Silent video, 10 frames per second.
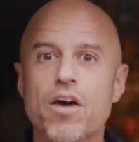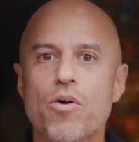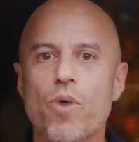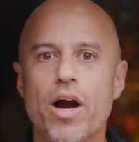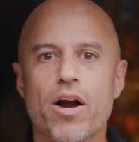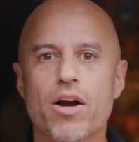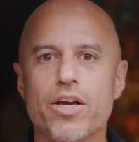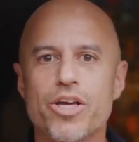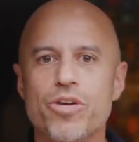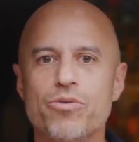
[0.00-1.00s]
where
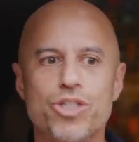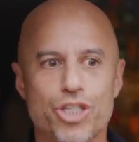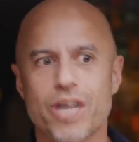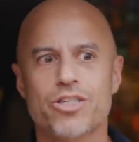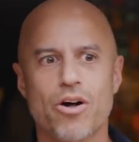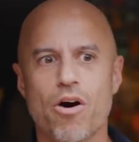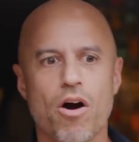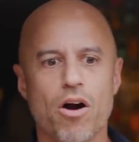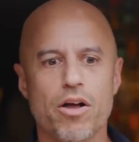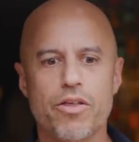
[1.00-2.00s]
you just are,